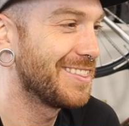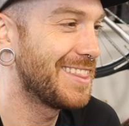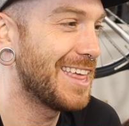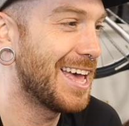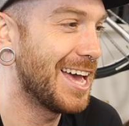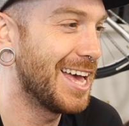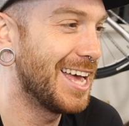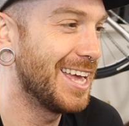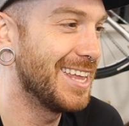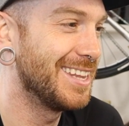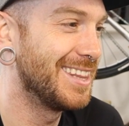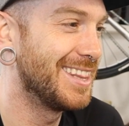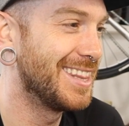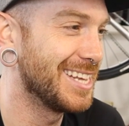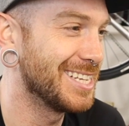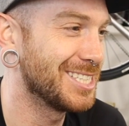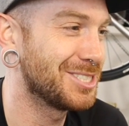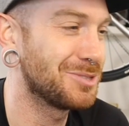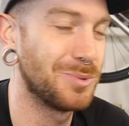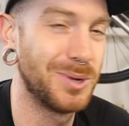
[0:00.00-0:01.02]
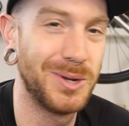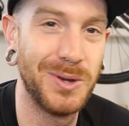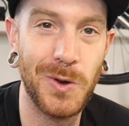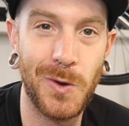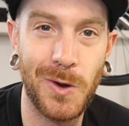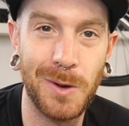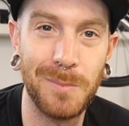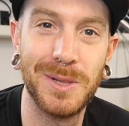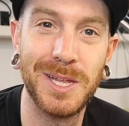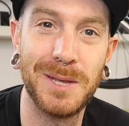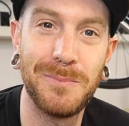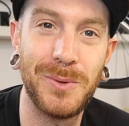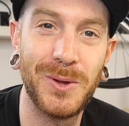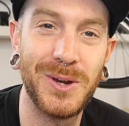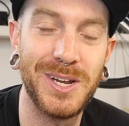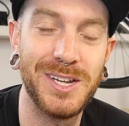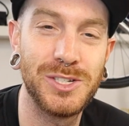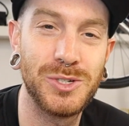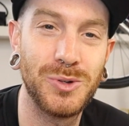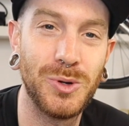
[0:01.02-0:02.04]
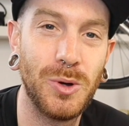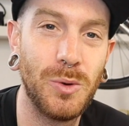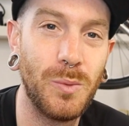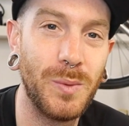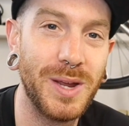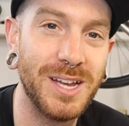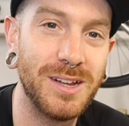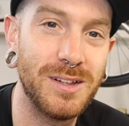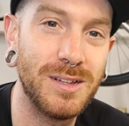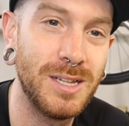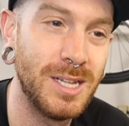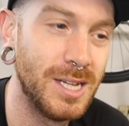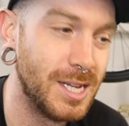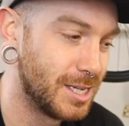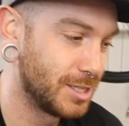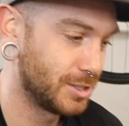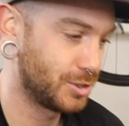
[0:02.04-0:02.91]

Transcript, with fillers: that this would normally put into a wheel